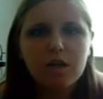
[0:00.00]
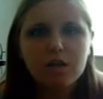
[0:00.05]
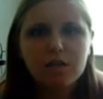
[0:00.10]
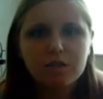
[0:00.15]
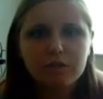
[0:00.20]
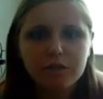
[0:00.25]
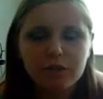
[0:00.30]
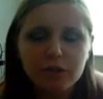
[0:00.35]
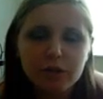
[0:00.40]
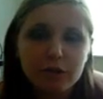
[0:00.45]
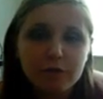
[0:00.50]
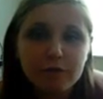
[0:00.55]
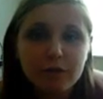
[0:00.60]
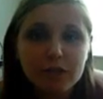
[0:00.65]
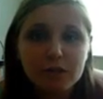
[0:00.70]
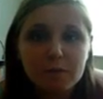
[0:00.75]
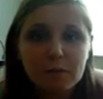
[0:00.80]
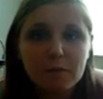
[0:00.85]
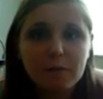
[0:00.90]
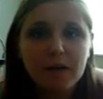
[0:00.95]
So I knew the
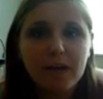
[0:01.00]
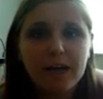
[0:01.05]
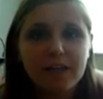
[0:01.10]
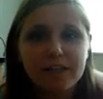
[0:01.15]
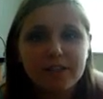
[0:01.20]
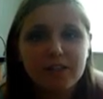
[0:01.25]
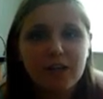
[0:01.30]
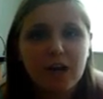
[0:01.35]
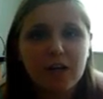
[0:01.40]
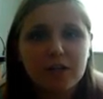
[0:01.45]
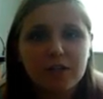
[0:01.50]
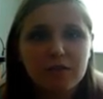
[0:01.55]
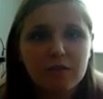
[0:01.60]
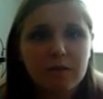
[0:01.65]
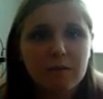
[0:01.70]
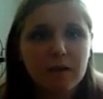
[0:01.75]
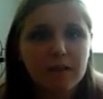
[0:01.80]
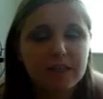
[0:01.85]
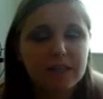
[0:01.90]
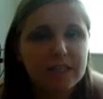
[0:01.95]
first people I had to talk to
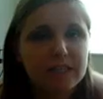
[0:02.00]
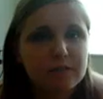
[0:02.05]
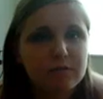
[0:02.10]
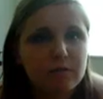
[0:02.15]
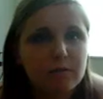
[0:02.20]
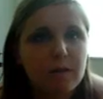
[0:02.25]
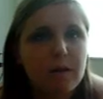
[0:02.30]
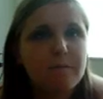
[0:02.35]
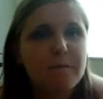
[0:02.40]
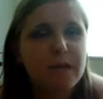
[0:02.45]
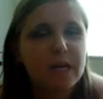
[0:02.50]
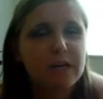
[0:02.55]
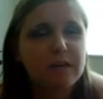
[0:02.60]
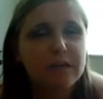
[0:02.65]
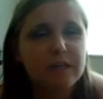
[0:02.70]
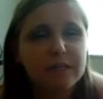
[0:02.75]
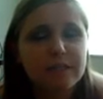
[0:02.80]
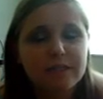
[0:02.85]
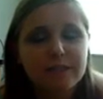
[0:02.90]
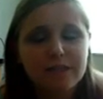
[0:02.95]
about this were my
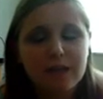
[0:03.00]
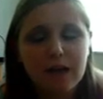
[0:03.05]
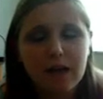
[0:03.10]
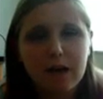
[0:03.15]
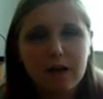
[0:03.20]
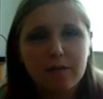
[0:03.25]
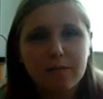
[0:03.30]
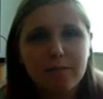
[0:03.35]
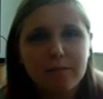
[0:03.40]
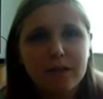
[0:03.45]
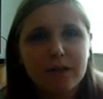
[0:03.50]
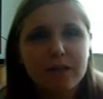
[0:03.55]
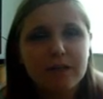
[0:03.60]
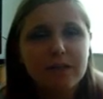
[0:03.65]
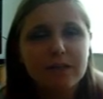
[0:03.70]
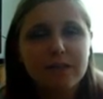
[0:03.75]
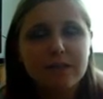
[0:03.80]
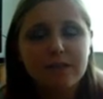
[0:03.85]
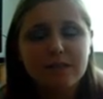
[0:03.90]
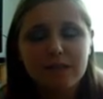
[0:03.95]
parents,
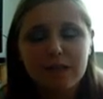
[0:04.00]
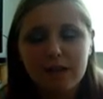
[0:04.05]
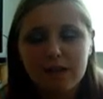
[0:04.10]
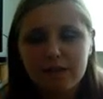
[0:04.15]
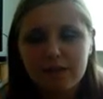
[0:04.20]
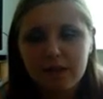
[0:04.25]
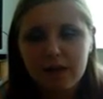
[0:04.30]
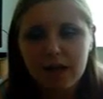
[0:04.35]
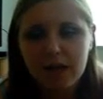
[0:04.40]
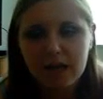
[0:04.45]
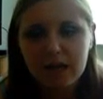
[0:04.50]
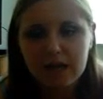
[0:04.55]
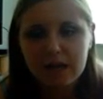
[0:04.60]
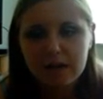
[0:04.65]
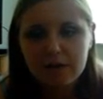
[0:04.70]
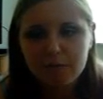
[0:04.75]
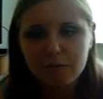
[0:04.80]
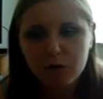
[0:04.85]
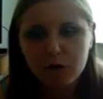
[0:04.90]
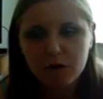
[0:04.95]
because
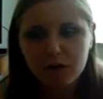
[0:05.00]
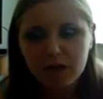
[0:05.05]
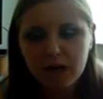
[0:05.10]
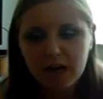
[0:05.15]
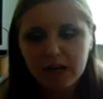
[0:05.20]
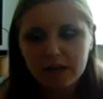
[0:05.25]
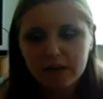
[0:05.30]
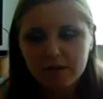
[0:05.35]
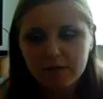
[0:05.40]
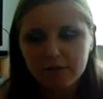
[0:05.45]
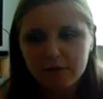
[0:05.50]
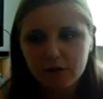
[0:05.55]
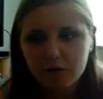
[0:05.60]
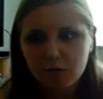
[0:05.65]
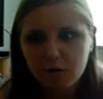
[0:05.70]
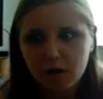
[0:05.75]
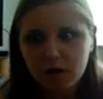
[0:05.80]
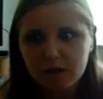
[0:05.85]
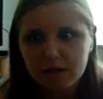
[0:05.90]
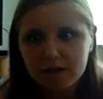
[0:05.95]
they were kind of the
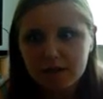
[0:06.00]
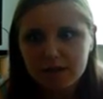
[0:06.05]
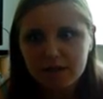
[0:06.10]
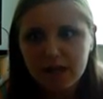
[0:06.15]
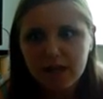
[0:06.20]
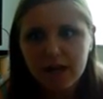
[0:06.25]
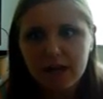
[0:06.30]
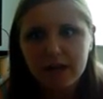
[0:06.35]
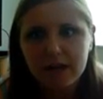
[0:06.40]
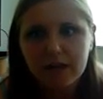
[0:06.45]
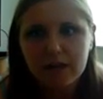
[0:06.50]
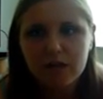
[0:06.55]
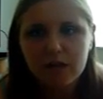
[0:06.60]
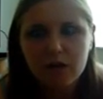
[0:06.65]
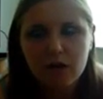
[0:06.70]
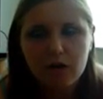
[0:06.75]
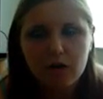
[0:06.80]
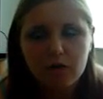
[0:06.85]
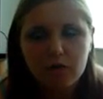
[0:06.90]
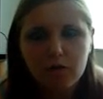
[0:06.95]
ones that, you
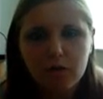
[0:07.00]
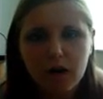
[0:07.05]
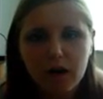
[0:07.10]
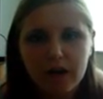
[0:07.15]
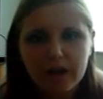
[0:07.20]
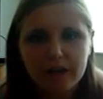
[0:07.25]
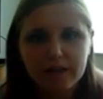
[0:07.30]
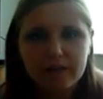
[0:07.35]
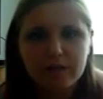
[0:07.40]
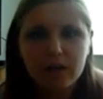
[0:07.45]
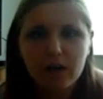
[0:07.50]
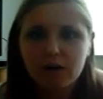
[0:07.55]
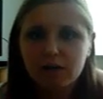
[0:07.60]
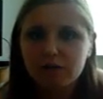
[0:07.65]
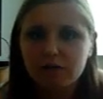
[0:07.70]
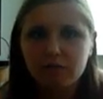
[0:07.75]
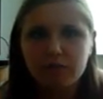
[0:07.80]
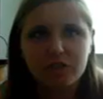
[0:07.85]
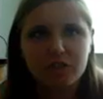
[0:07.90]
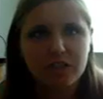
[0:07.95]
know, I had
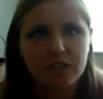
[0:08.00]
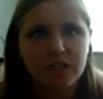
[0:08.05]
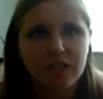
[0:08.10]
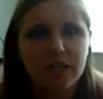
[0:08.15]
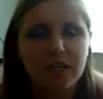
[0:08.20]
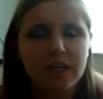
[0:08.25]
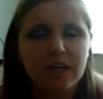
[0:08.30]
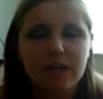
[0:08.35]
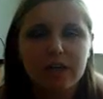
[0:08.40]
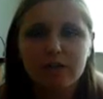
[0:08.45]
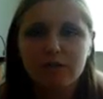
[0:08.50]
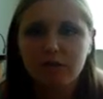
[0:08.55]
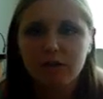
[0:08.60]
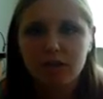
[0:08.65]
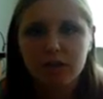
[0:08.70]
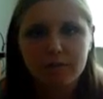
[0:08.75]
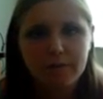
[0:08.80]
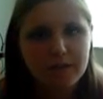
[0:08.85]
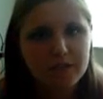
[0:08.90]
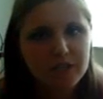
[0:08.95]
talked to originally, like, it's only
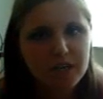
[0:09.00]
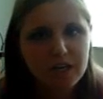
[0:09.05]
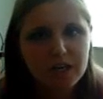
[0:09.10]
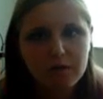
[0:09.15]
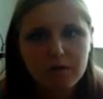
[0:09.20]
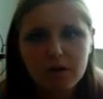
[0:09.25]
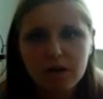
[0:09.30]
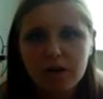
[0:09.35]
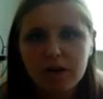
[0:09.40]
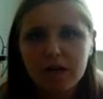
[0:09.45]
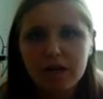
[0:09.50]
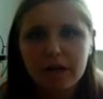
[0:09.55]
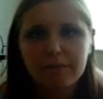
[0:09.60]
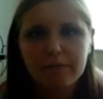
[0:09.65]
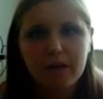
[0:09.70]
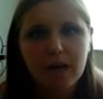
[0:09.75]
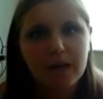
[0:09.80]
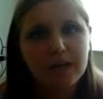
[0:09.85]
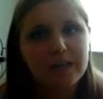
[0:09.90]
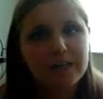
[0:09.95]
gonna be January, I'm
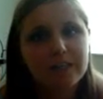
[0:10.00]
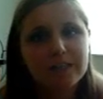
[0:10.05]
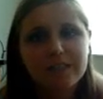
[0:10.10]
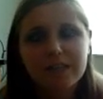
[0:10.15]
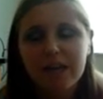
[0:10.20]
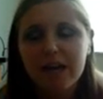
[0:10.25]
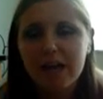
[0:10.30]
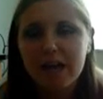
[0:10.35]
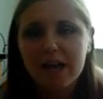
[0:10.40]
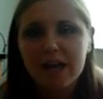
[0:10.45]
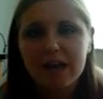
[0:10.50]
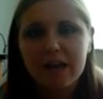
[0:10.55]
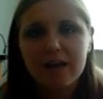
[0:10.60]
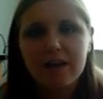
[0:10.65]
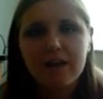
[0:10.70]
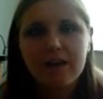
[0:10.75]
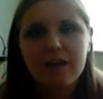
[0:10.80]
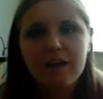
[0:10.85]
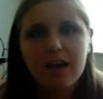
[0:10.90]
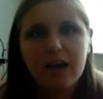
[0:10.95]
not gonna stay,
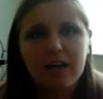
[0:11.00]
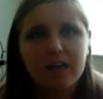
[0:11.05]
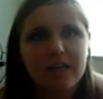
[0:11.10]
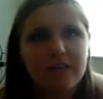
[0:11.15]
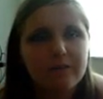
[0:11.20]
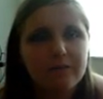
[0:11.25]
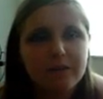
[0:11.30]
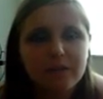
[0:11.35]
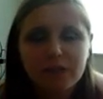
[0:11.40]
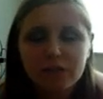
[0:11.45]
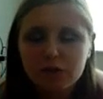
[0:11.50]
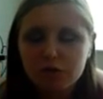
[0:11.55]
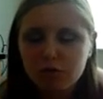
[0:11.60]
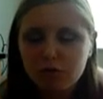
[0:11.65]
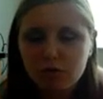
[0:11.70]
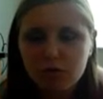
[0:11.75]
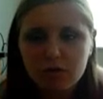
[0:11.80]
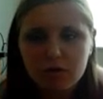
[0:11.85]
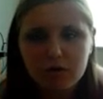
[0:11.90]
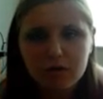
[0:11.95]
I need to finish
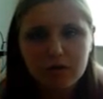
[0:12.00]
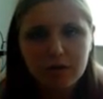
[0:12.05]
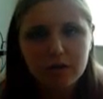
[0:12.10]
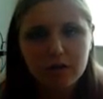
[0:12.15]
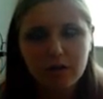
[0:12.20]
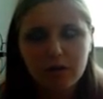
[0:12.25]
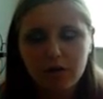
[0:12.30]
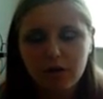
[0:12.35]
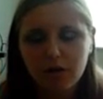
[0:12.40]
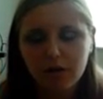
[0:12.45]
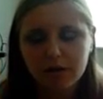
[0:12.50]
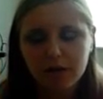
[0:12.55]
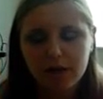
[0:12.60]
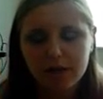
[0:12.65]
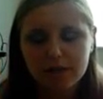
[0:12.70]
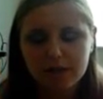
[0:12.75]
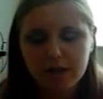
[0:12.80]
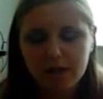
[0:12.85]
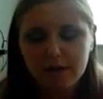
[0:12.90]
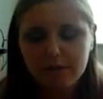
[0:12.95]
school, you know, all
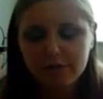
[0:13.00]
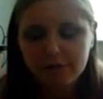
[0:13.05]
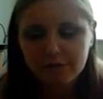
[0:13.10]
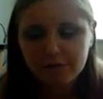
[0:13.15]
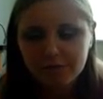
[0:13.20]
that stuff.